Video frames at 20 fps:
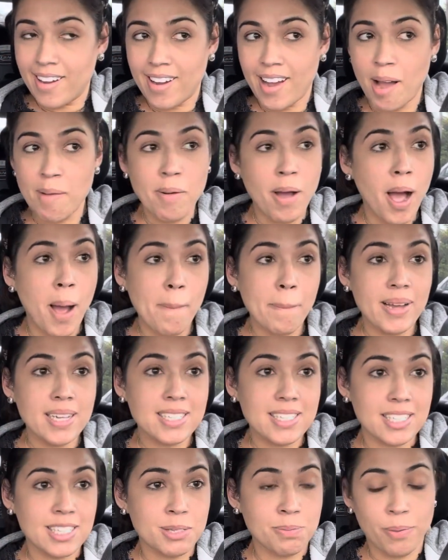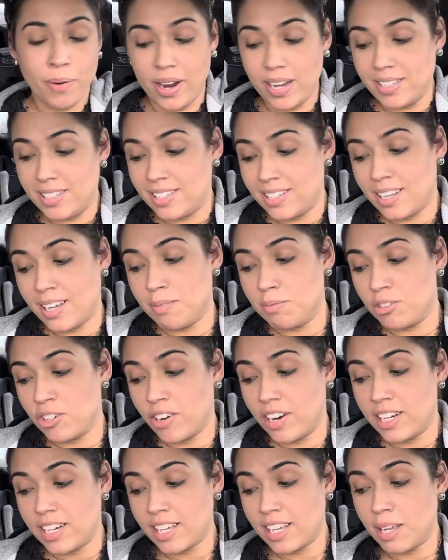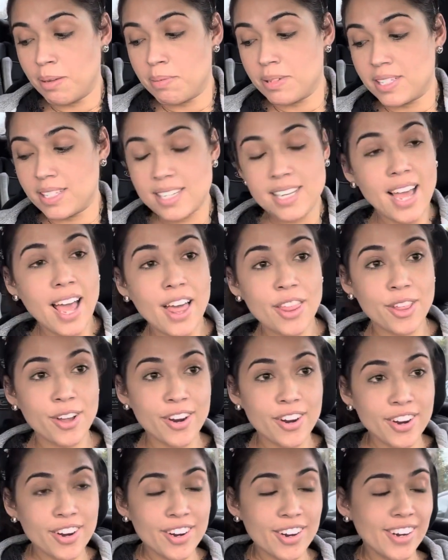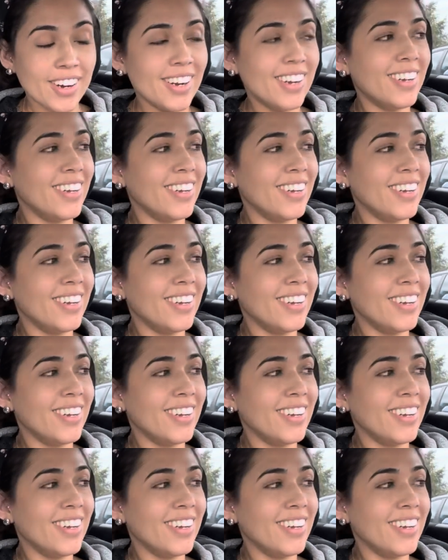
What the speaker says: I'm a hot mess express. I'm trying to keep it together.